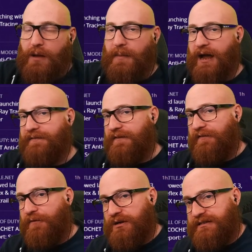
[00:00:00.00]
Mayav level
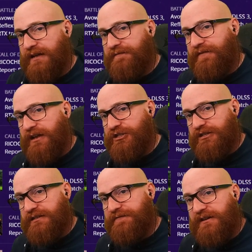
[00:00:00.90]
4, Sudden
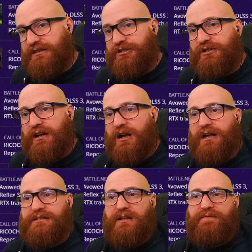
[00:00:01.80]
Vengeance. Fixed an issue that
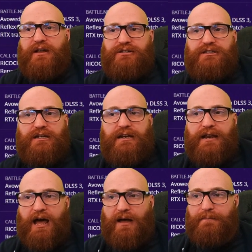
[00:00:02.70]
caused Sudden Vengeance to
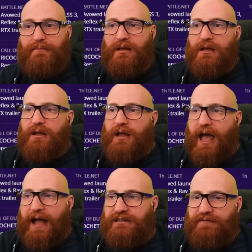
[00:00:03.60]
not
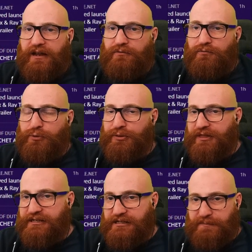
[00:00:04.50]
activate
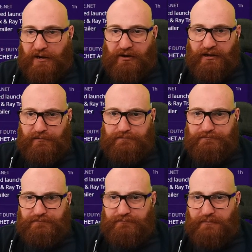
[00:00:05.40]
Ruthless Spirit.
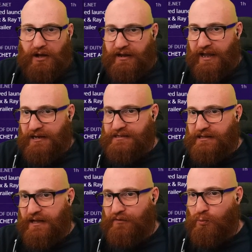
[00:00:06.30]
Mal'Ganis
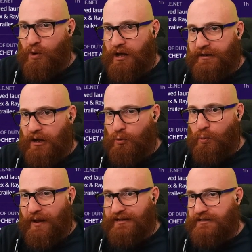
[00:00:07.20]
level 1,
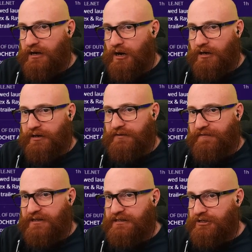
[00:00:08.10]
Winged Guard.
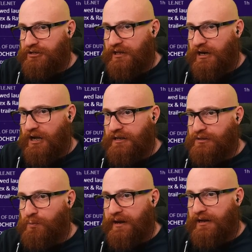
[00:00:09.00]
Fixed an issue that
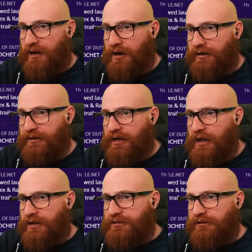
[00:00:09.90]
caused Winged Guard
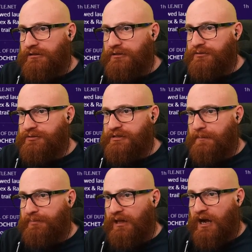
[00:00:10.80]
to lose
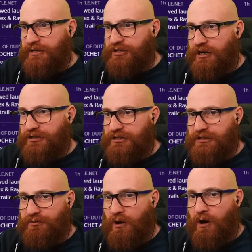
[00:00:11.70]
block charges
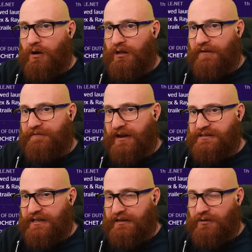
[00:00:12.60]
to all
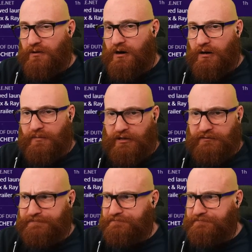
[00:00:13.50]
effects that ignore armor.